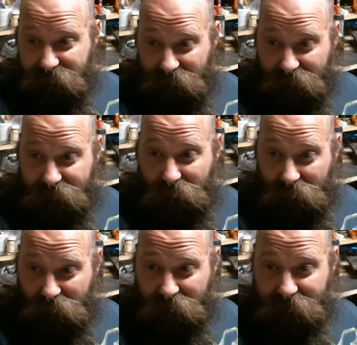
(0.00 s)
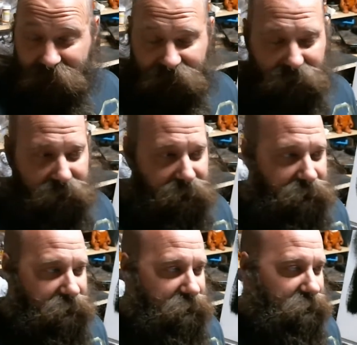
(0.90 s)
of it all,
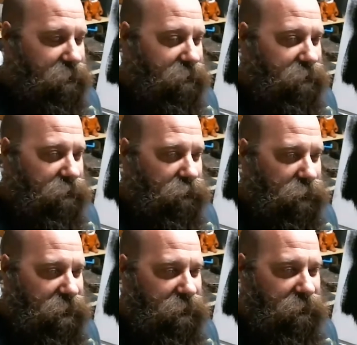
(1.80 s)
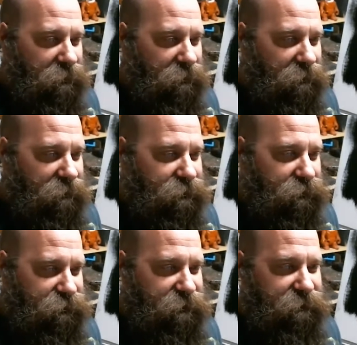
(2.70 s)
where you
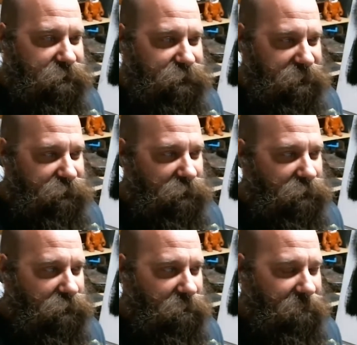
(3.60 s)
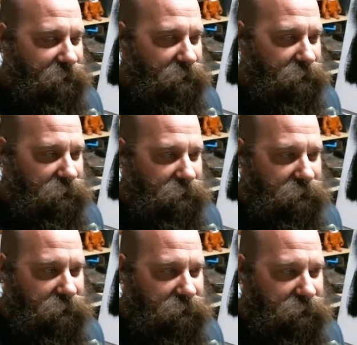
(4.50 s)
see some people
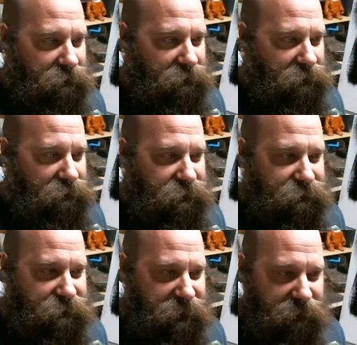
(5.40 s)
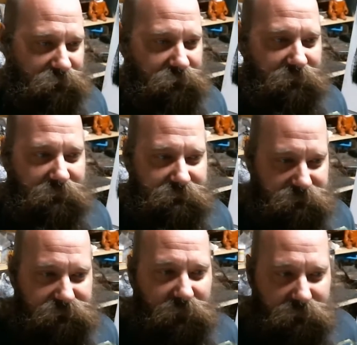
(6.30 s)
who just take it for granted. Like,
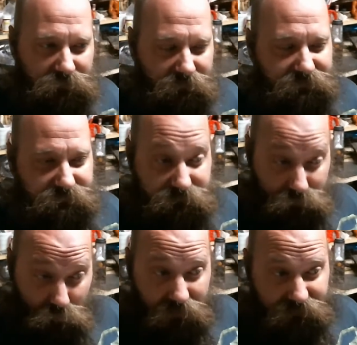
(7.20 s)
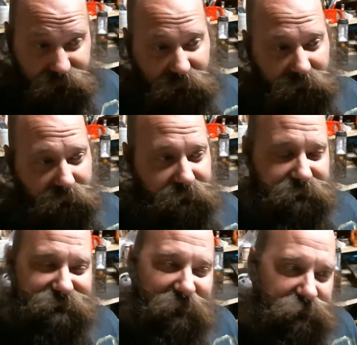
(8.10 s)
she started her own business. She wanted to start her own
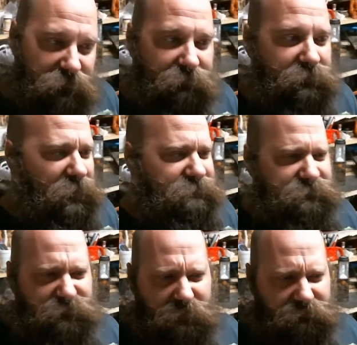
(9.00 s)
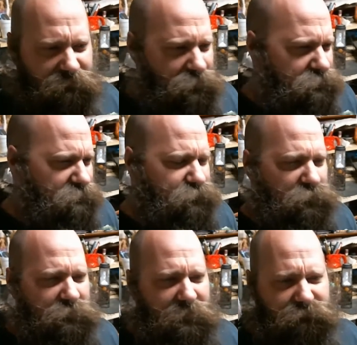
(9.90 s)
business, and I was helping her. I designed the logo
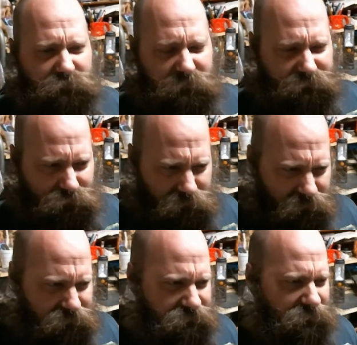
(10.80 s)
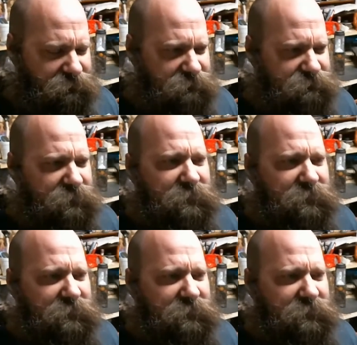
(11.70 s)
for her. I really helped her with marketing ideas.